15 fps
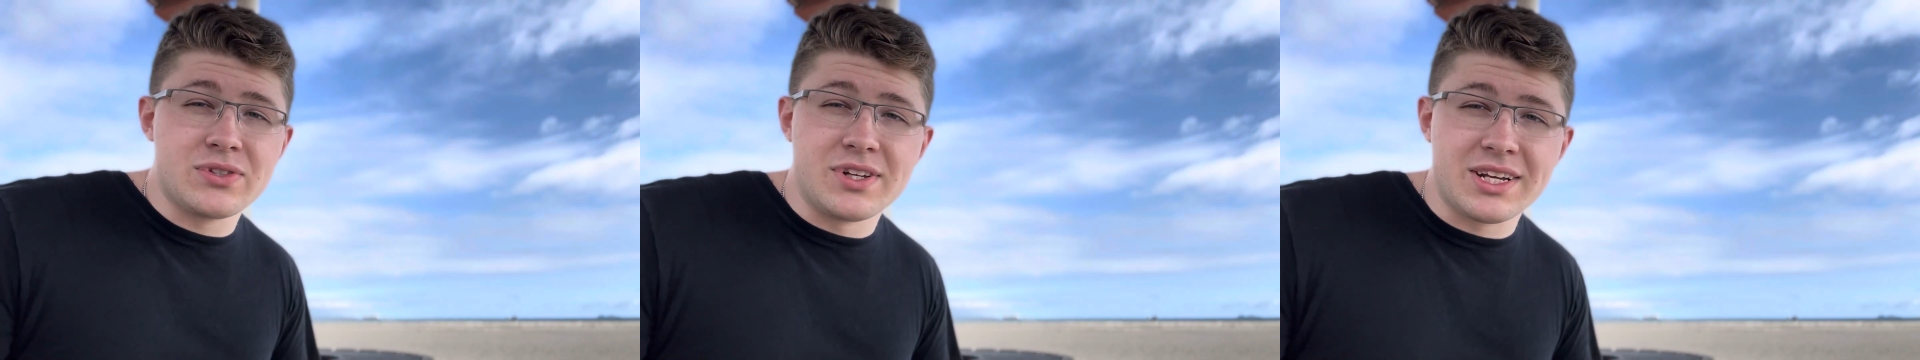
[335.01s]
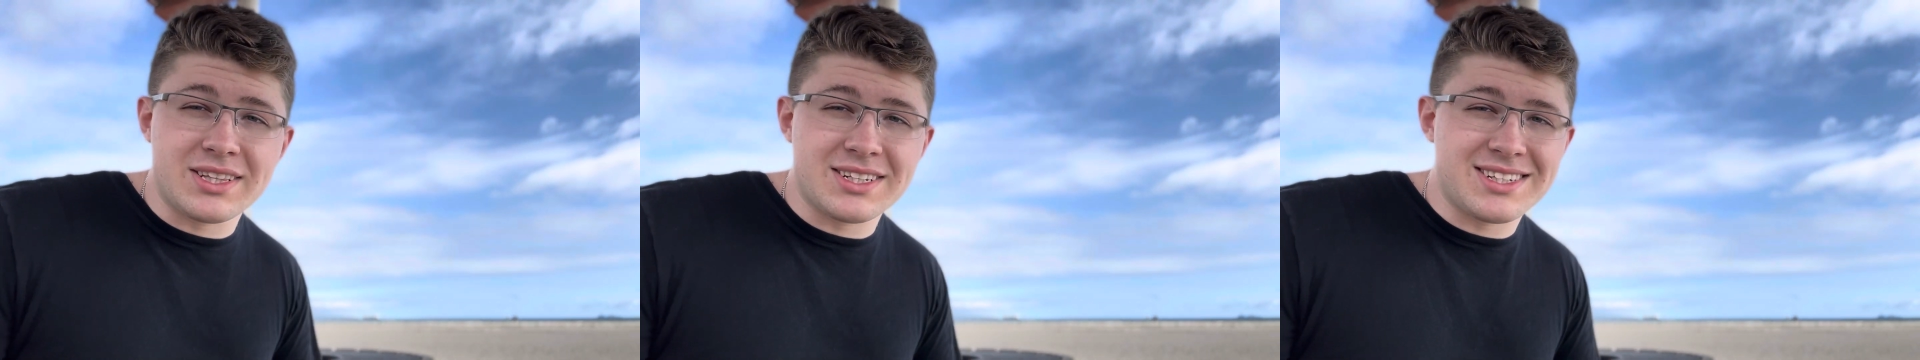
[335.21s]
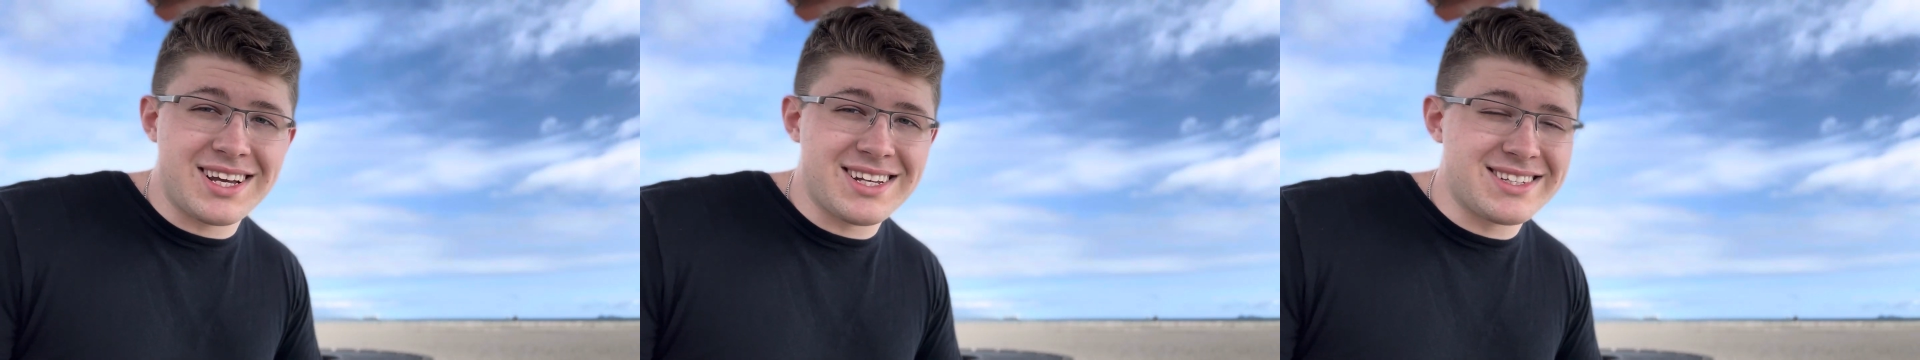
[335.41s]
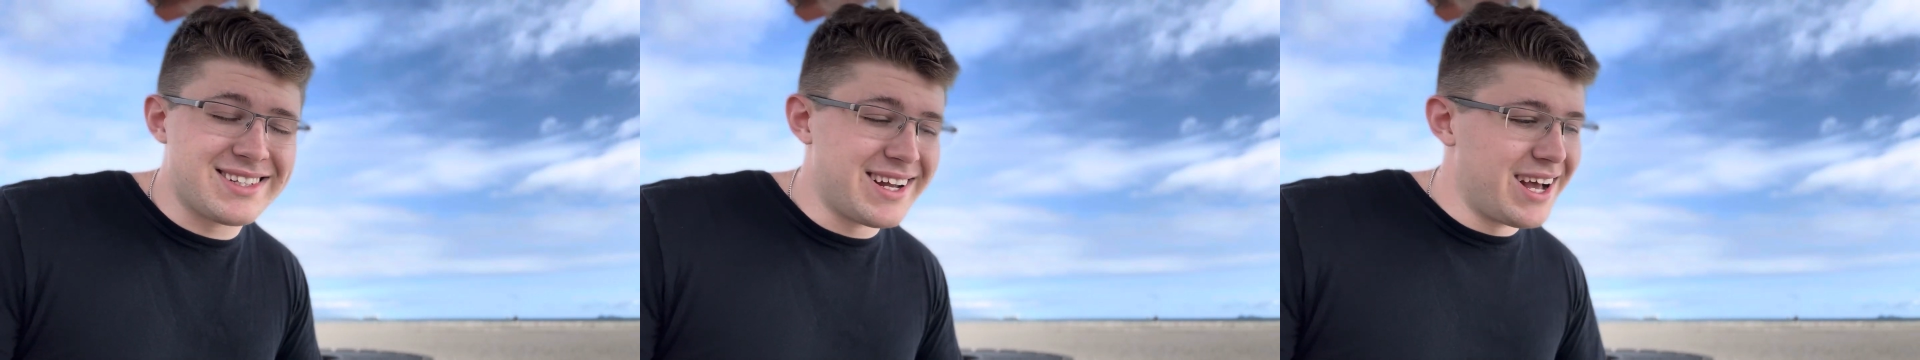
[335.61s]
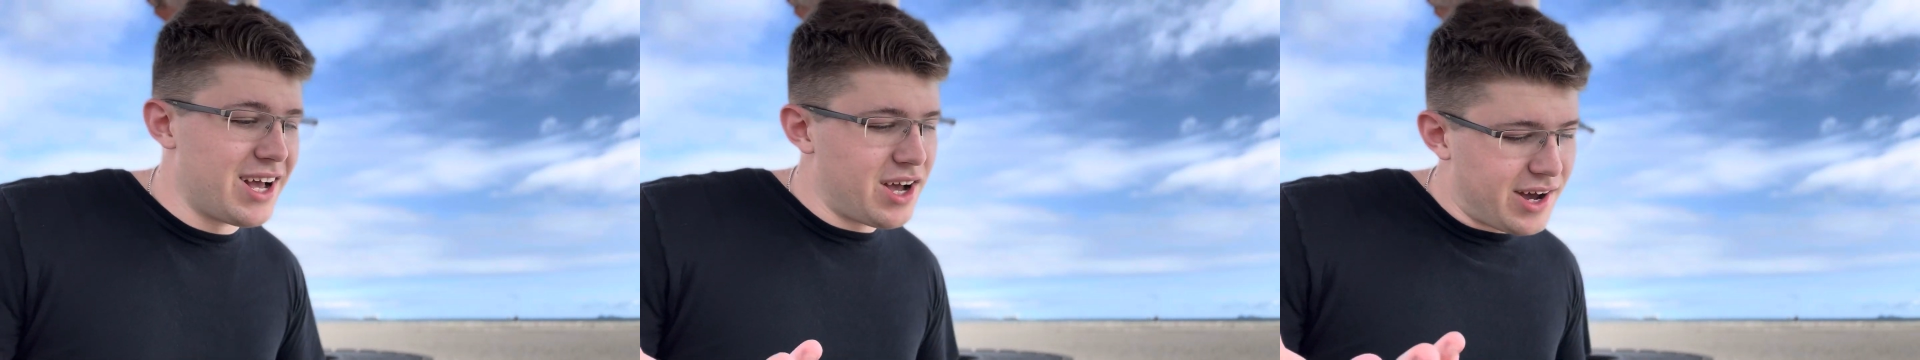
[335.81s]
take the test
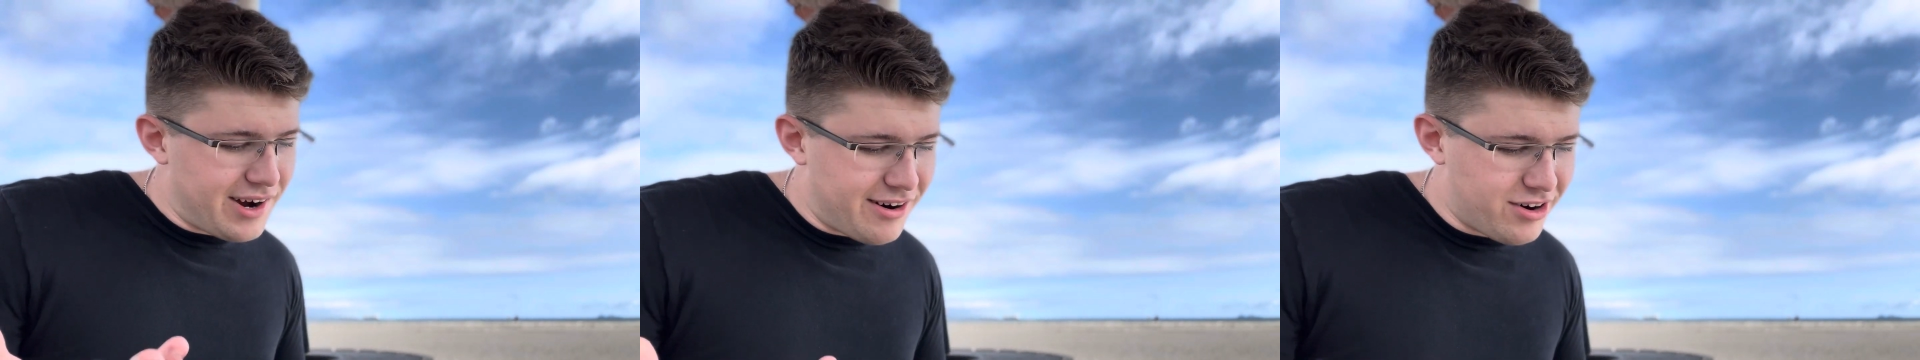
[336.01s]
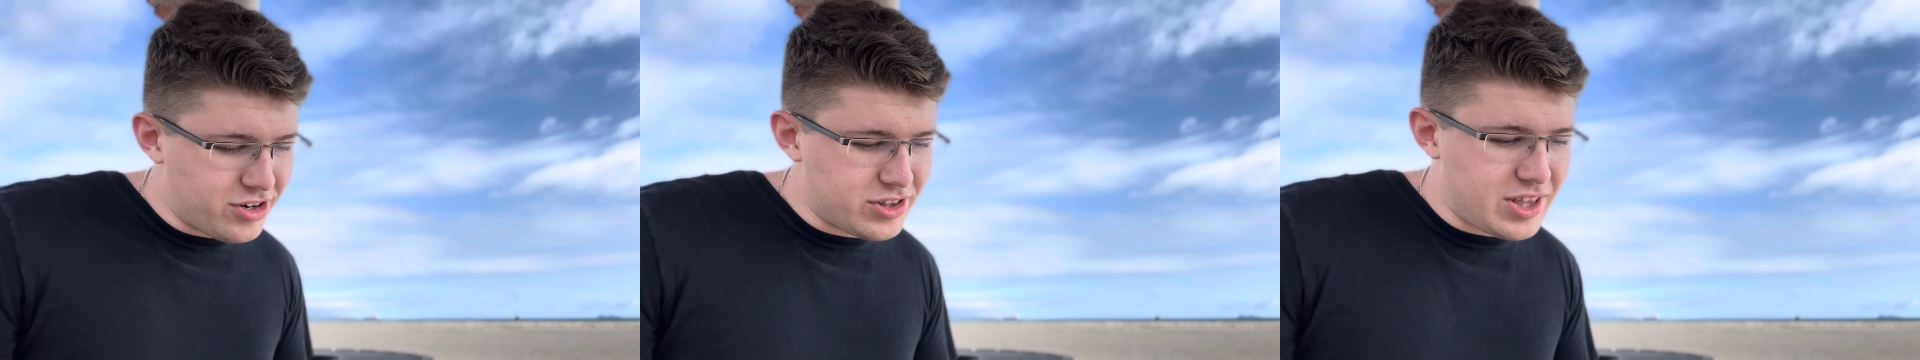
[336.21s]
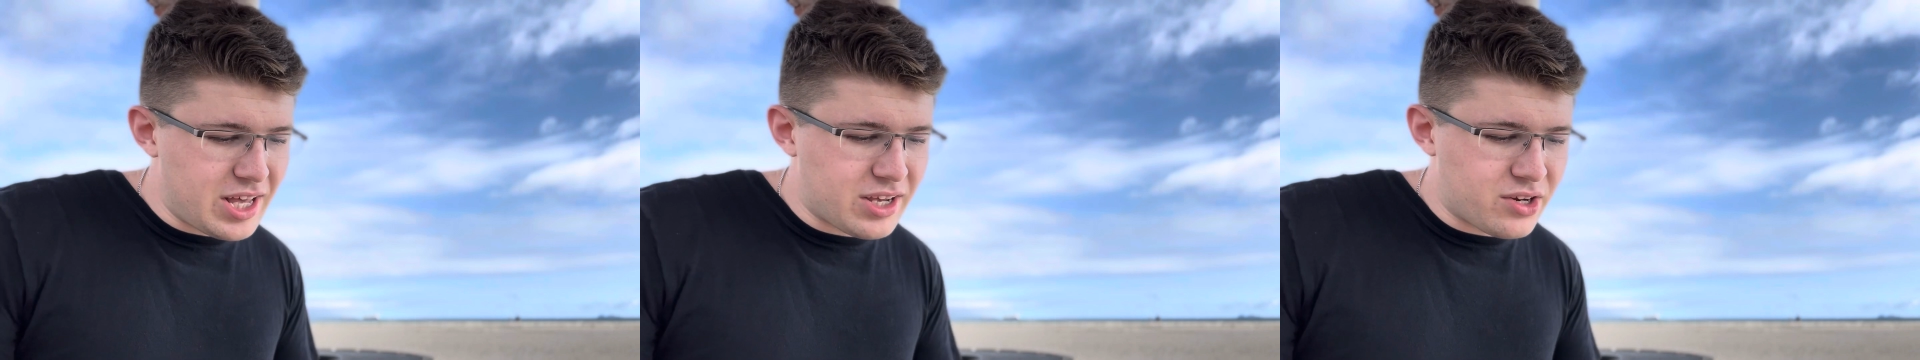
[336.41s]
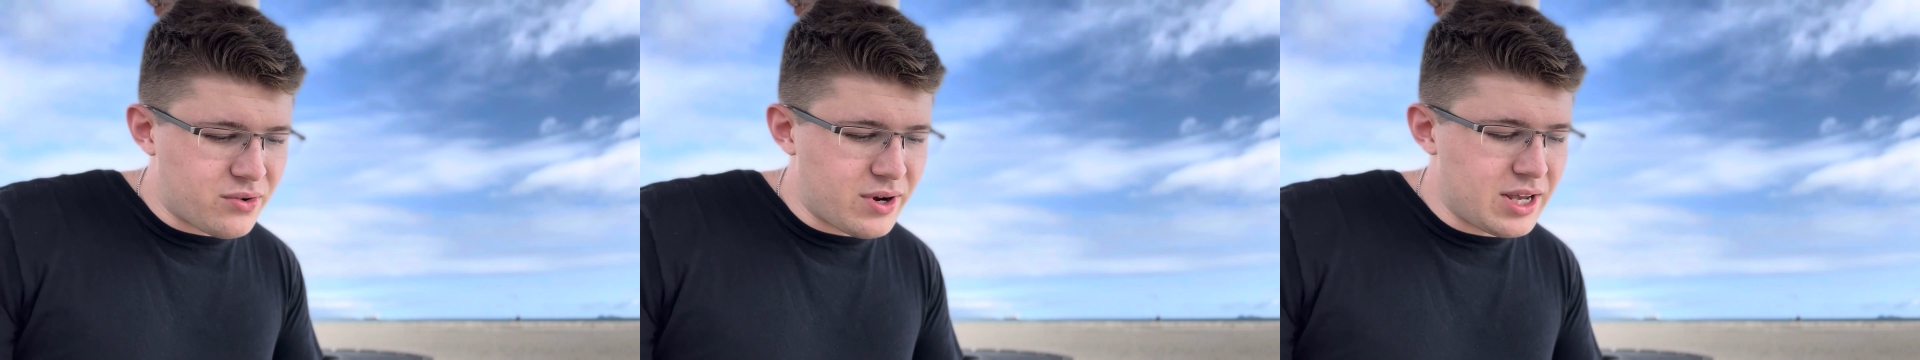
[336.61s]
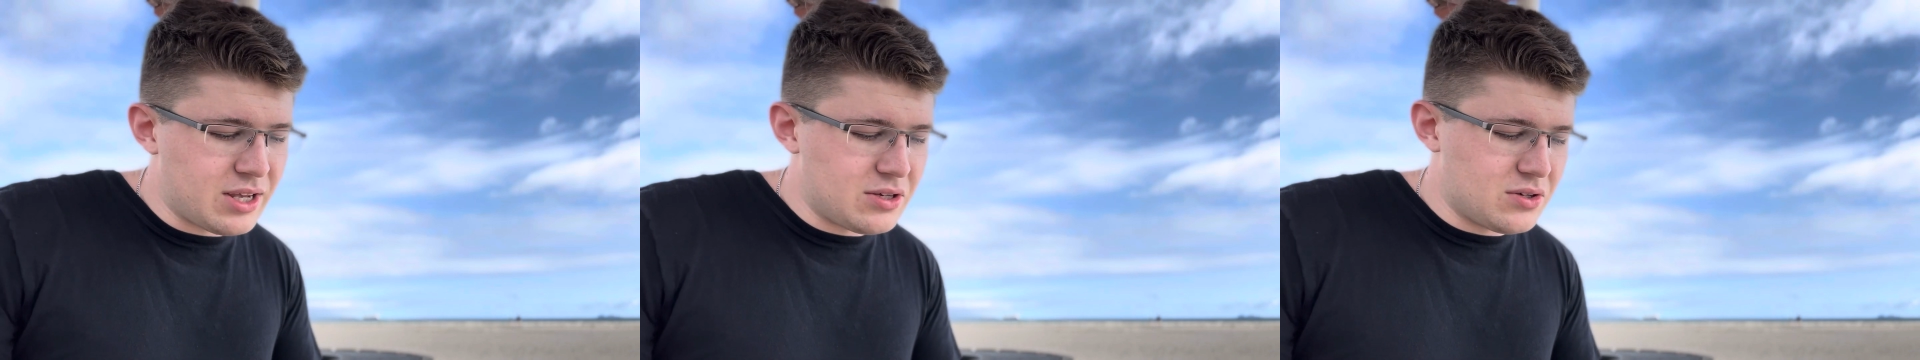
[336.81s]
aren't that
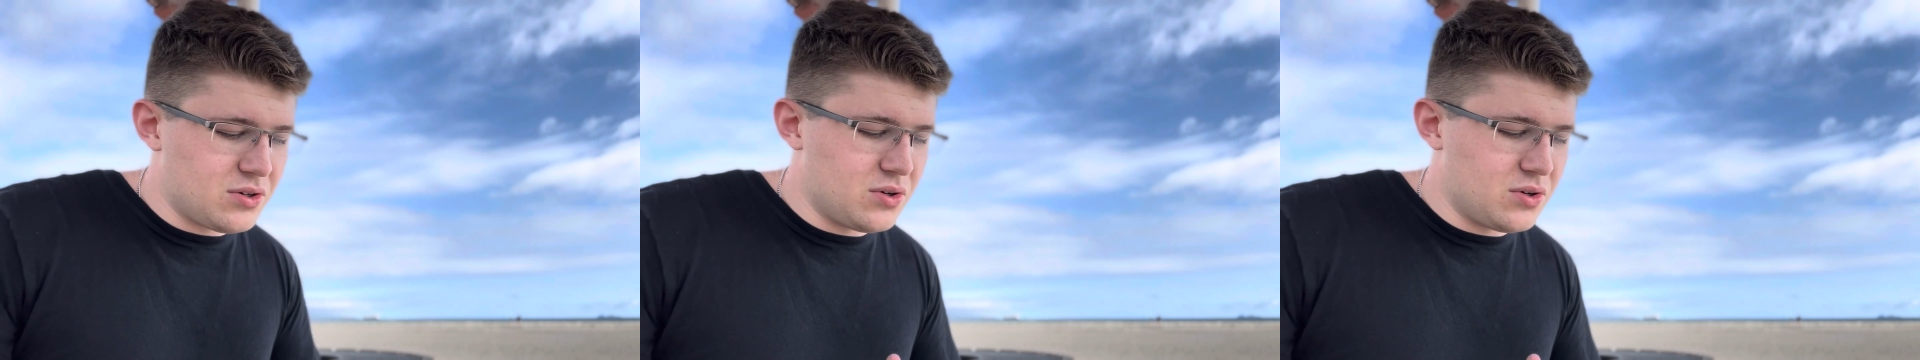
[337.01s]
great,